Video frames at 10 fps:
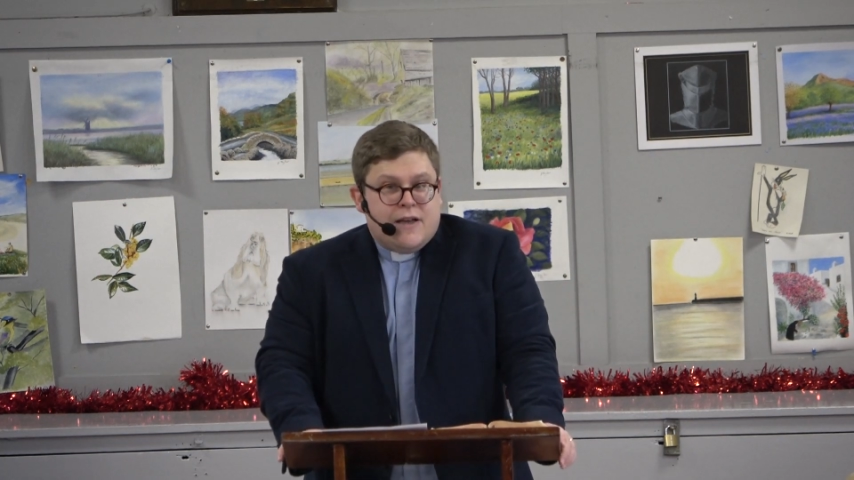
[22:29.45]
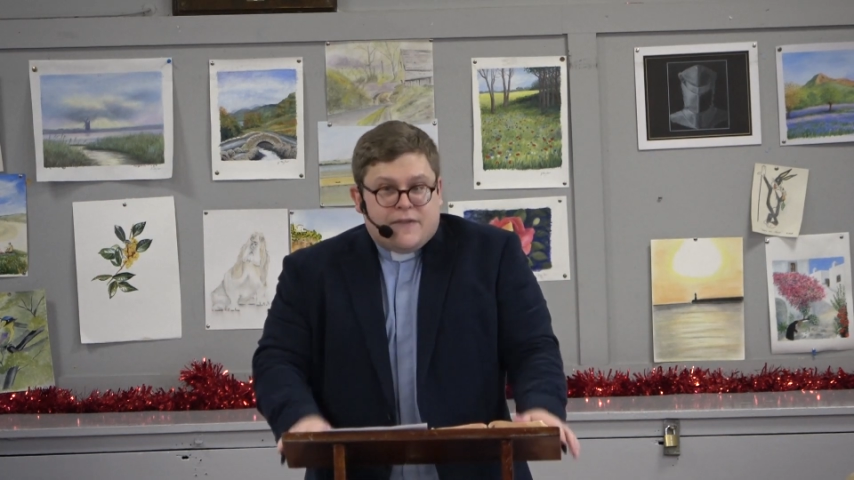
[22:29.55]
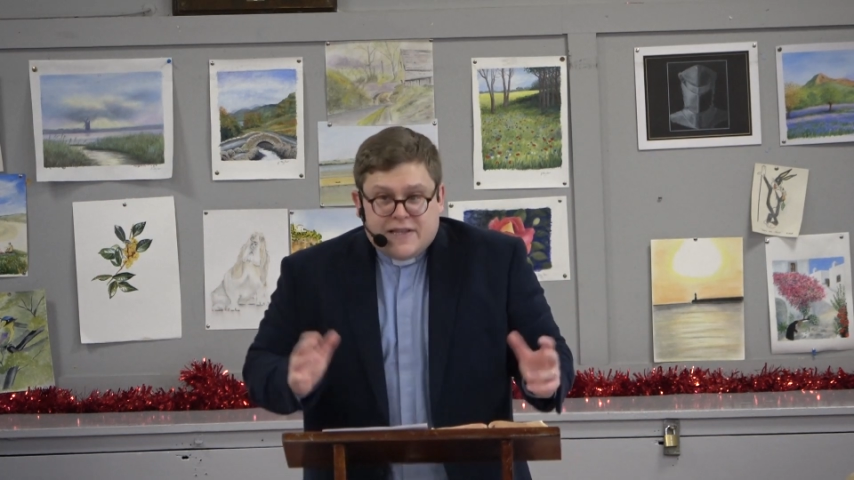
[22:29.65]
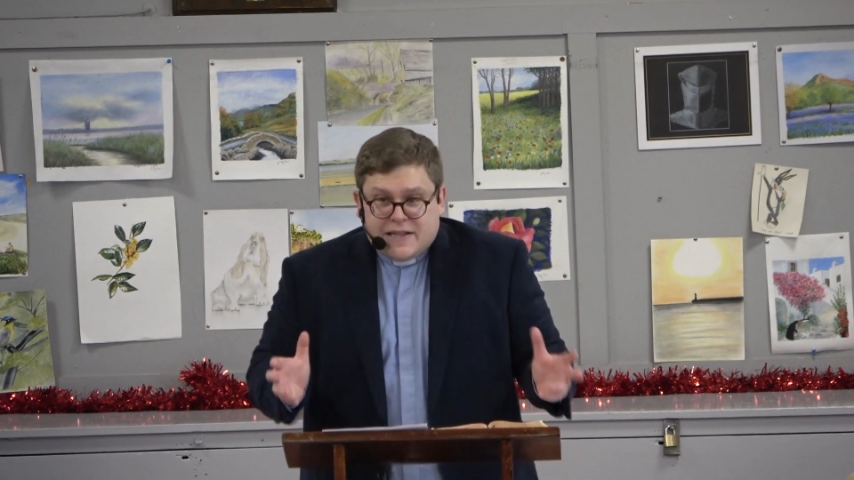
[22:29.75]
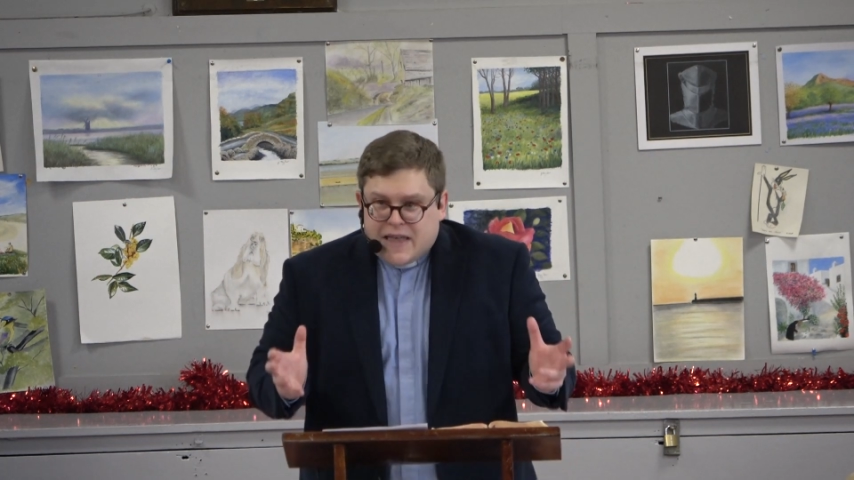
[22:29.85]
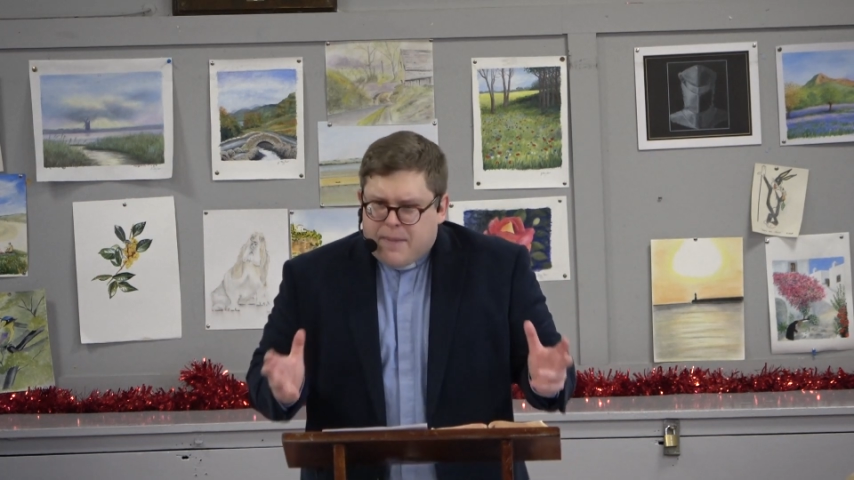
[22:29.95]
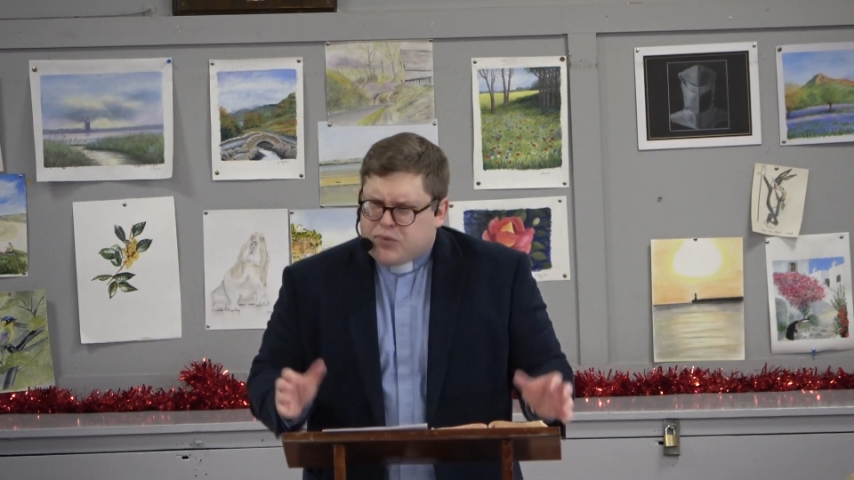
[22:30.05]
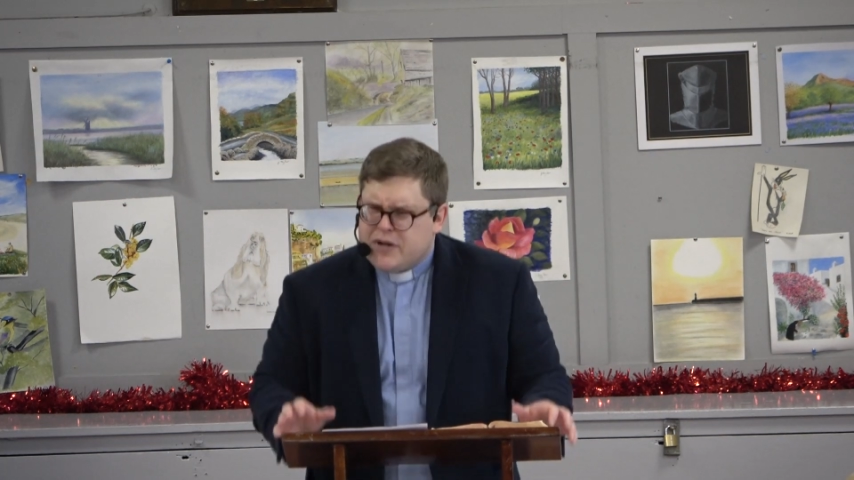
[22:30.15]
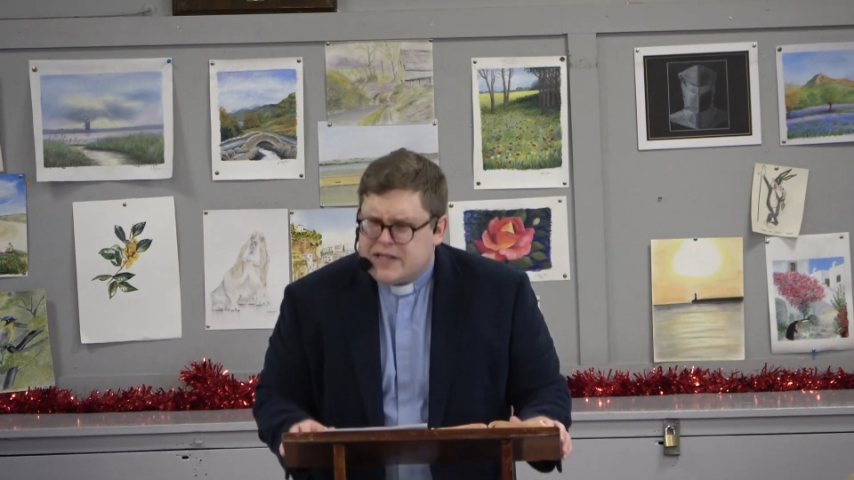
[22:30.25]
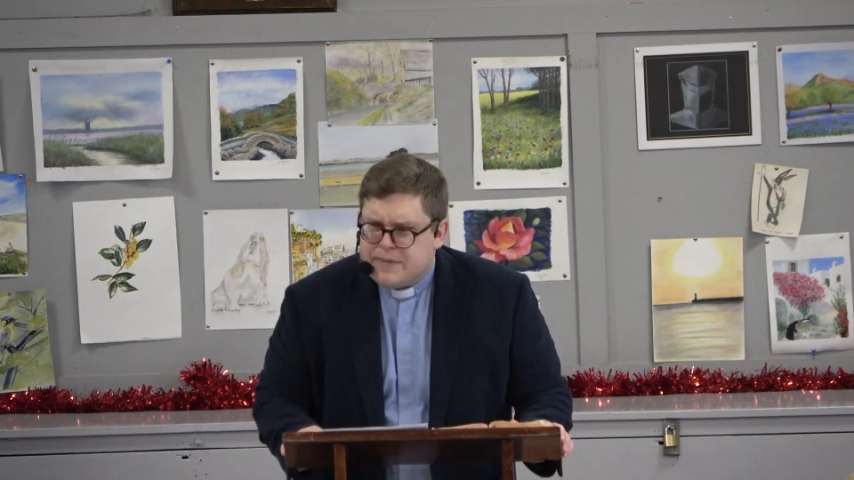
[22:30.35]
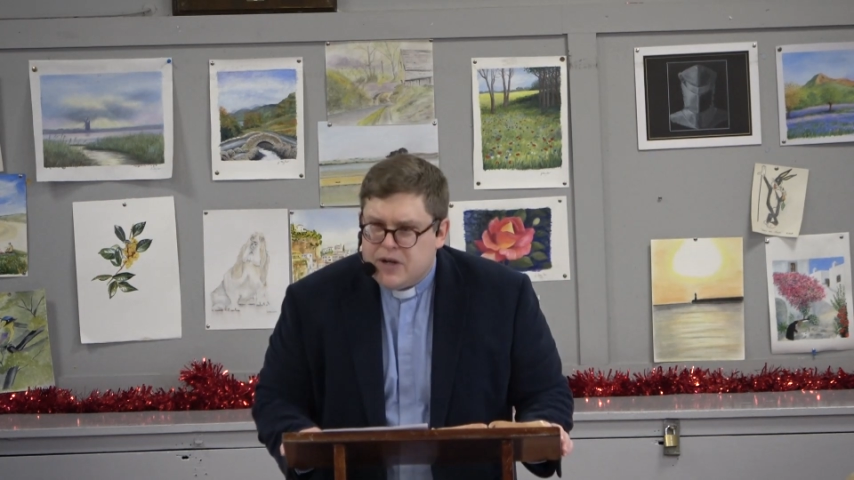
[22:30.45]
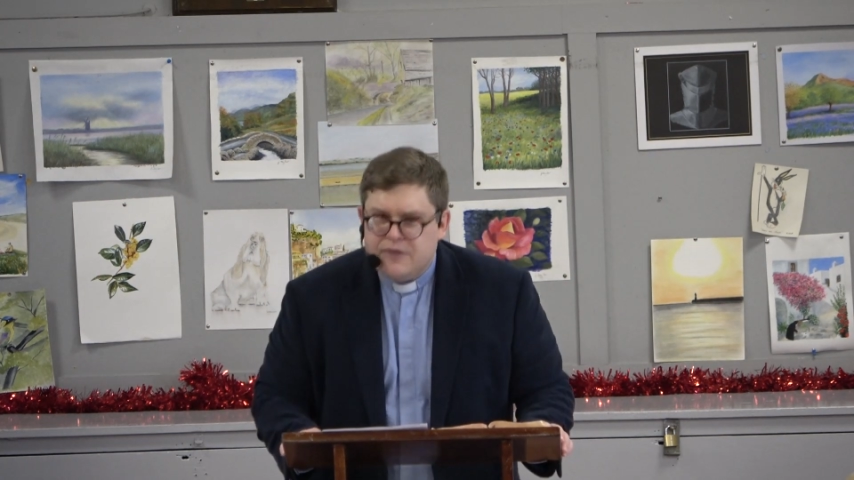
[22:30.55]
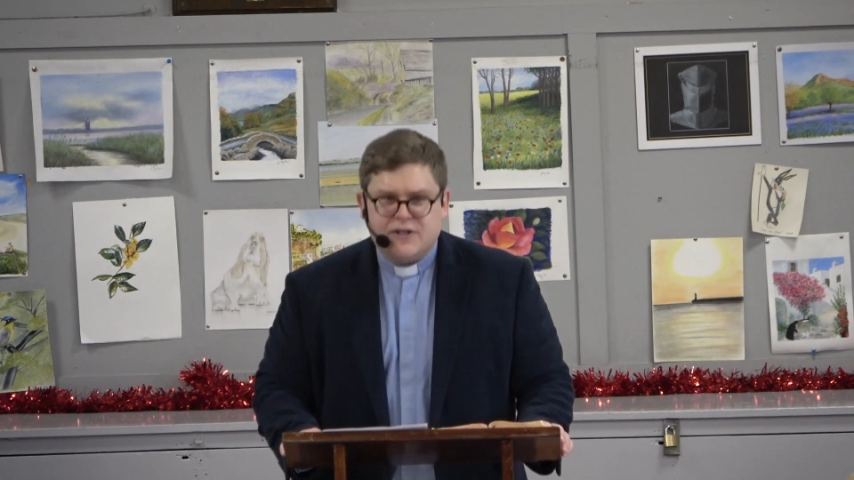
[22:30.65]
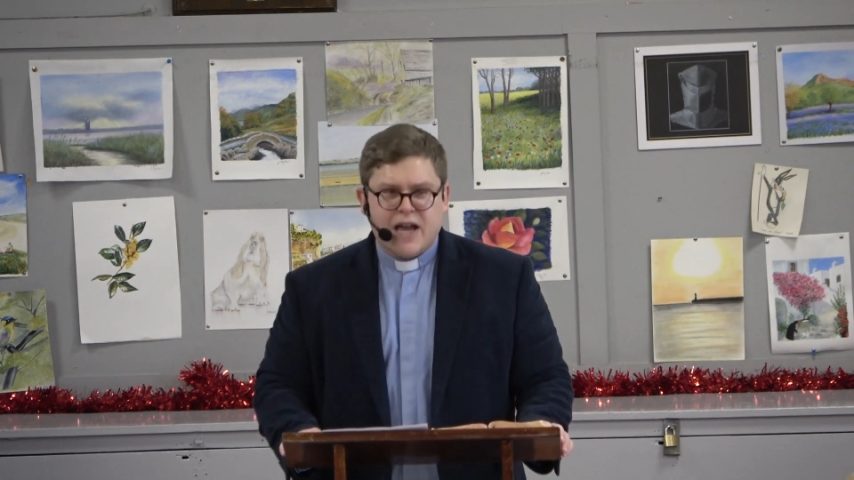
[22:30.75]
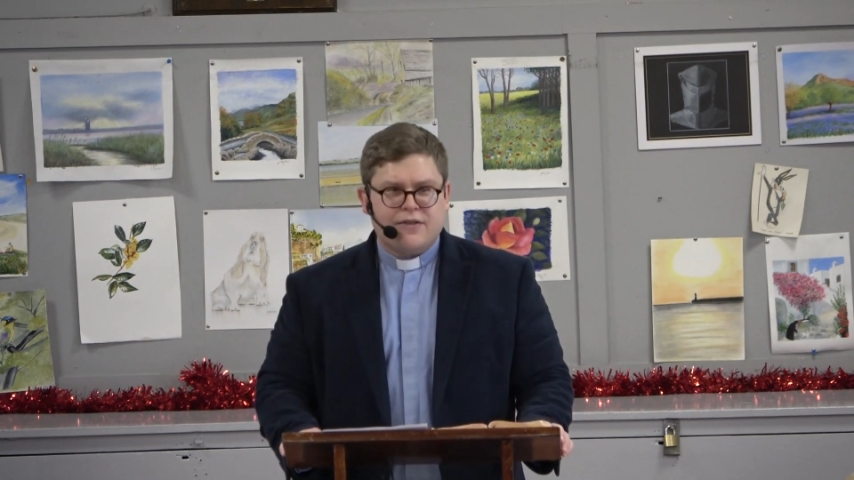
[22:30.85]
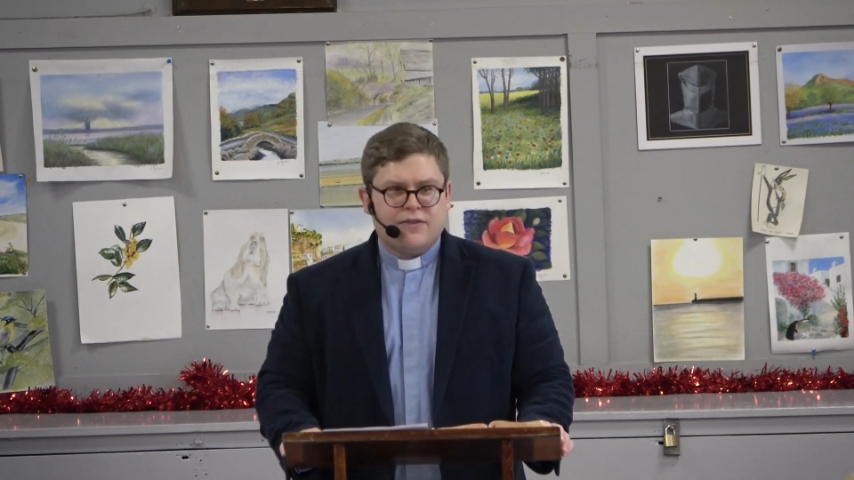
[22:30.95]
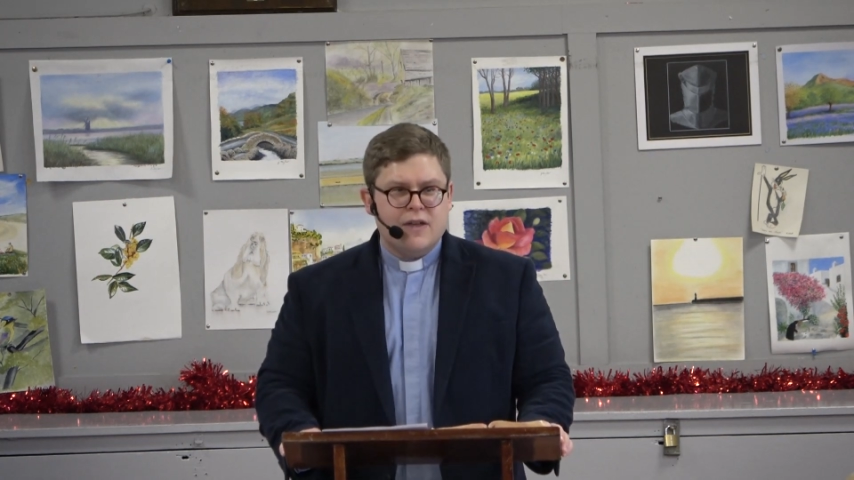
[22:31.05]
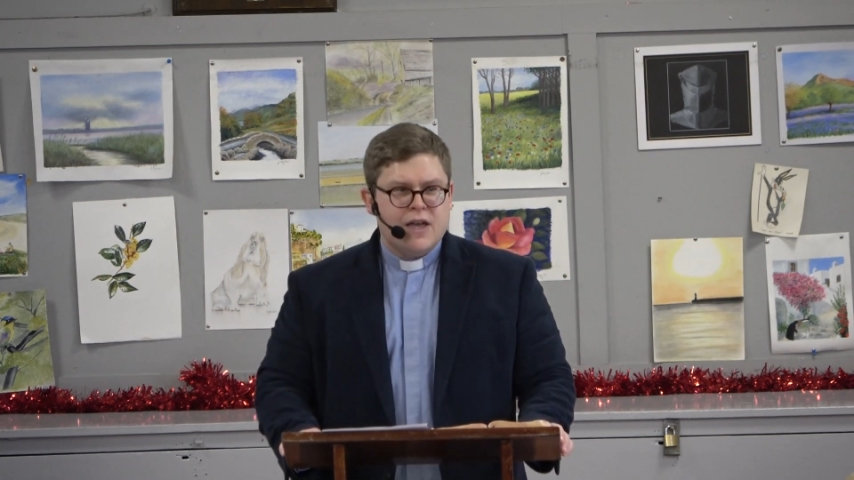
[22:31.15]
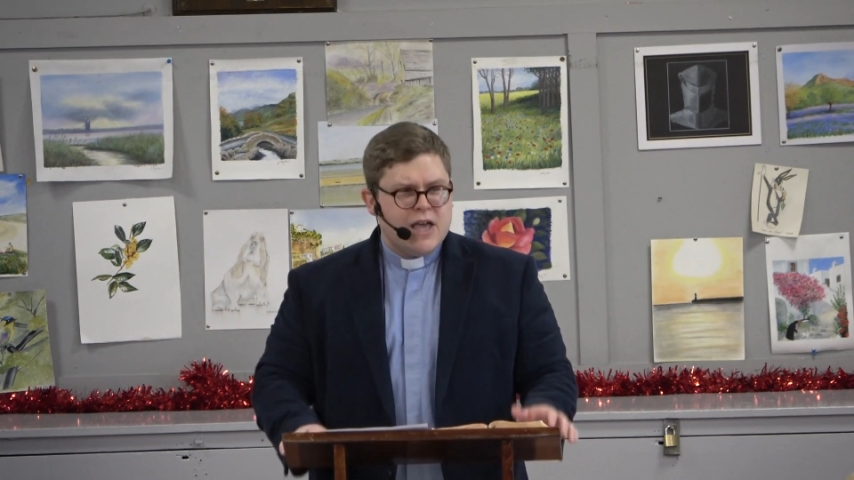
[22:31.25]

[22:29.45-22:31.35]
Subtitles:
This is that principle of death.